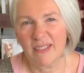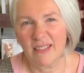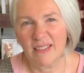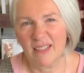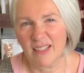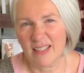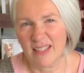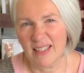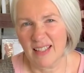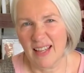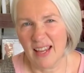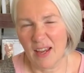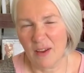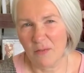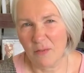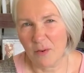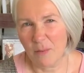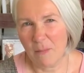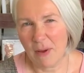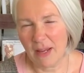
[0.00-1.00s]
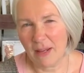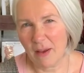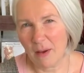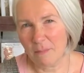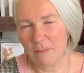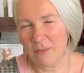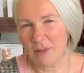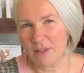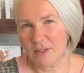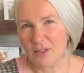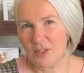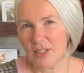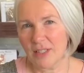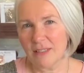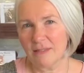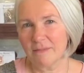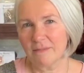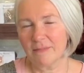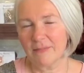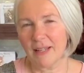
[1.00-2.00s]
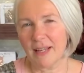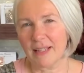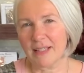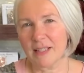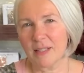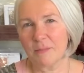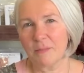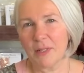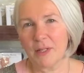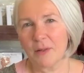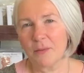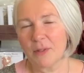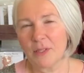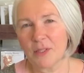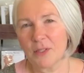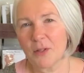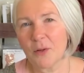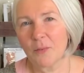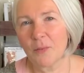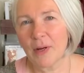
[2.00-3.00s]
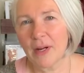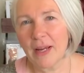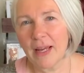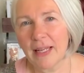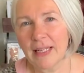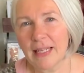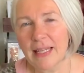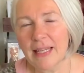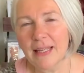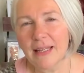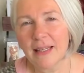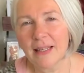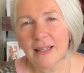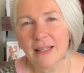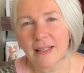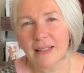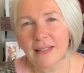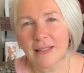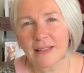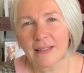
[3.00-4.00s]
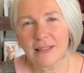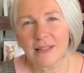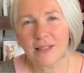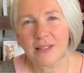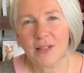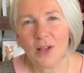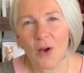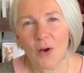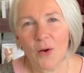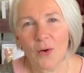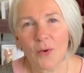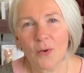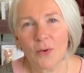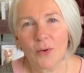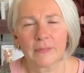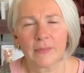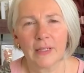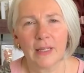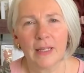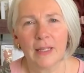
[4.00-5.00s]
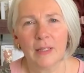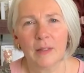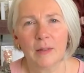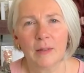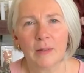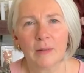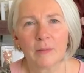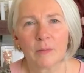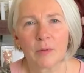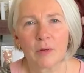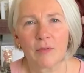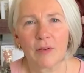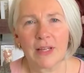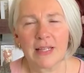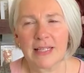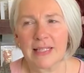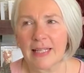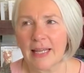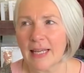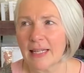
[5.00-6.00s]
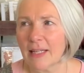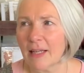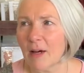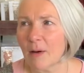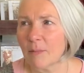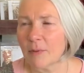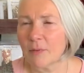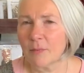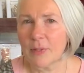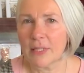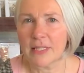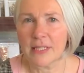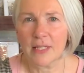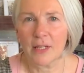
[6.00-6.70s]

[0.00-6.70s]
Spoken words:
doesn't care for makeup much and likes it better when you don't wear any. So he professed again a couple of weeks